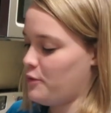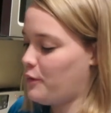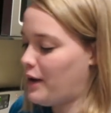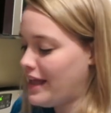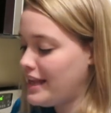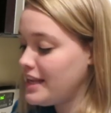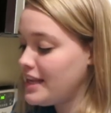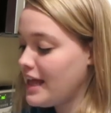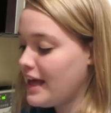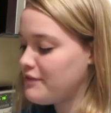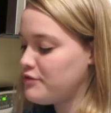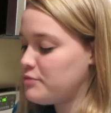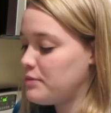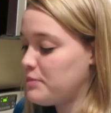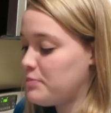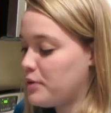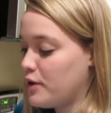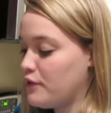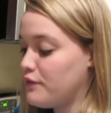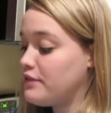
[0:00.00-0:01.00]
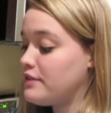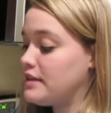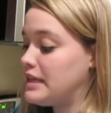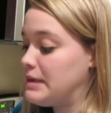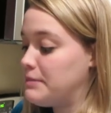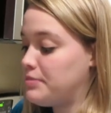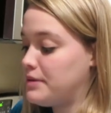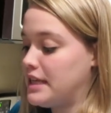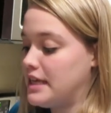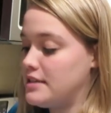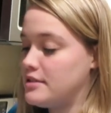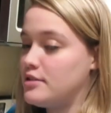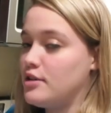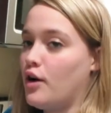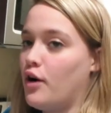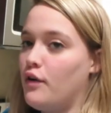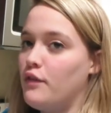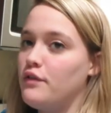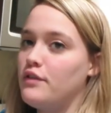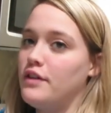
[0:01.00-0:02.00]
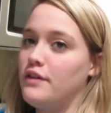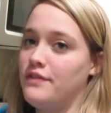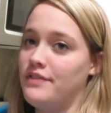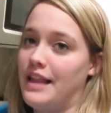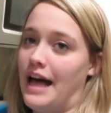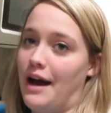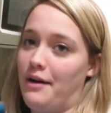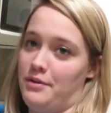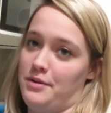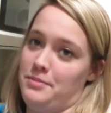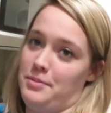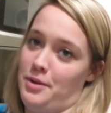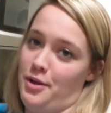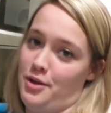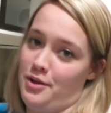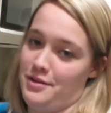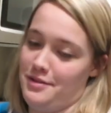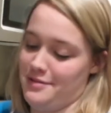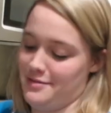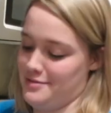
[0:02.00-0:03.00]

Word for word: Why did it have to be perfectly placed over the flower bowl?